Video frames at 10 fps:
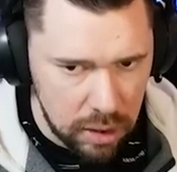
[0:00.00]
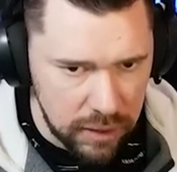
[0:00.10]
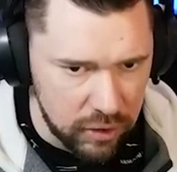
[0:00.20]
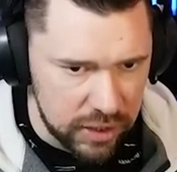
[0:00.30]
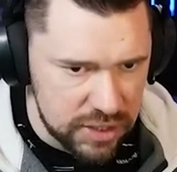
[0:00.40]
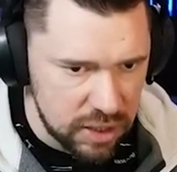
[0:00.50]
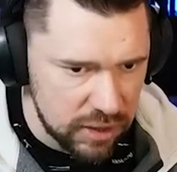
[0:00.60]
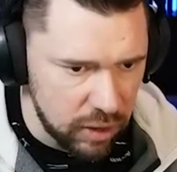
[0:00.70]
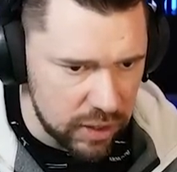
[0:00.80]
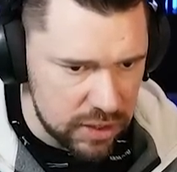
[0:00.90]
There it is.
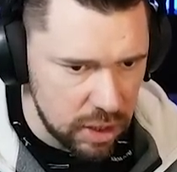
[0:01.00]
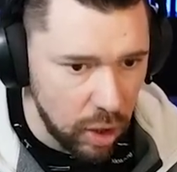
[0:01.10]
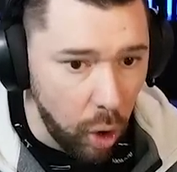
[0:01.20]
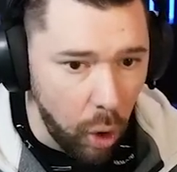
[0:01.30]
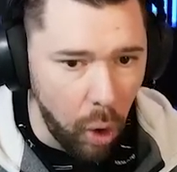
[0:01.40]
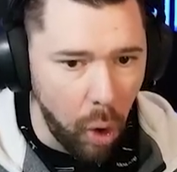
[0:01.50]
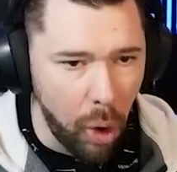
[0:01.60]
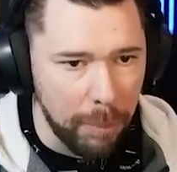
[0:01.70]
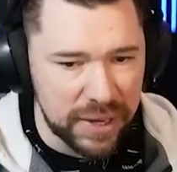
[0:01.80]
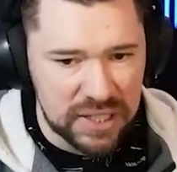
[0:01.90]
There it is.
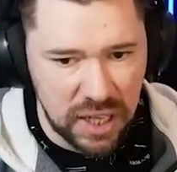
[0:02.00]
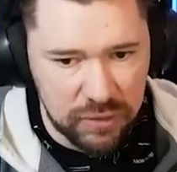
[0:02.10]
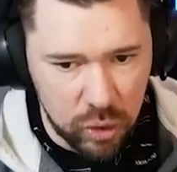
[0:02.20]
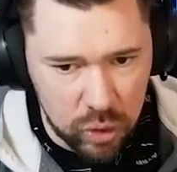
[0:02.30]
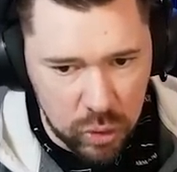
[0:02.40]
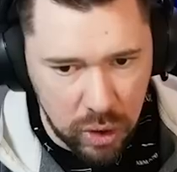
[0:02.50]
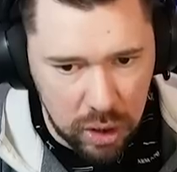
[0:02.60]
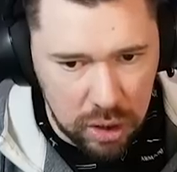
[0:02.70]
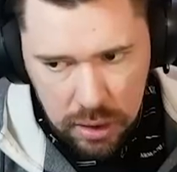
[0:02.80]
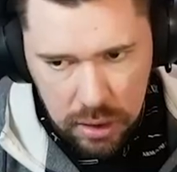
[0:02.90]
Oh, big save Courtois.
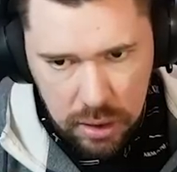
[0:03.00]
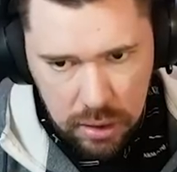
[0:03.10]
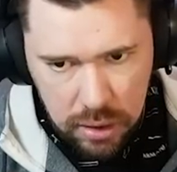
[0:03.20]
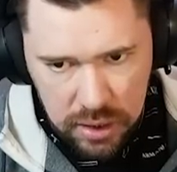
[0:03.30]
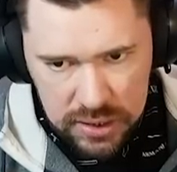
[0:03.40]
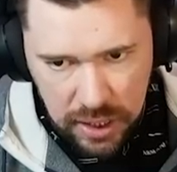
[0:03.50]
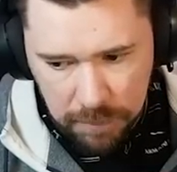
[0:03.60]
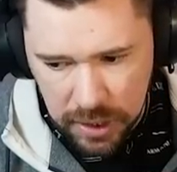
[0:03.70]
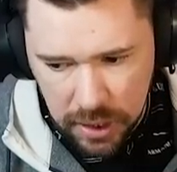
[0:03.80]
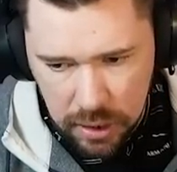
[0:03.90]
Is that him
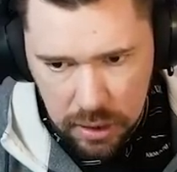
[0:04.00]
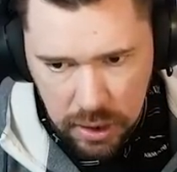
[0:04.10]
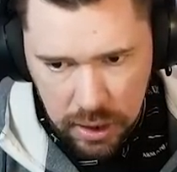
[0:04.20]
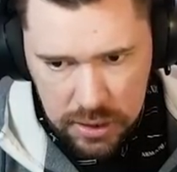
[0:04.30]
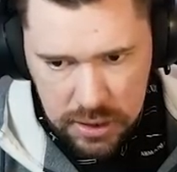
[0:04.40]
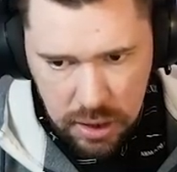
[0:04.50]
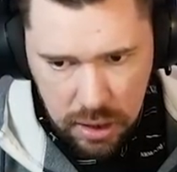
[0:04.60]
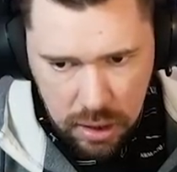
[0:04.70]
there? Yeah, it is.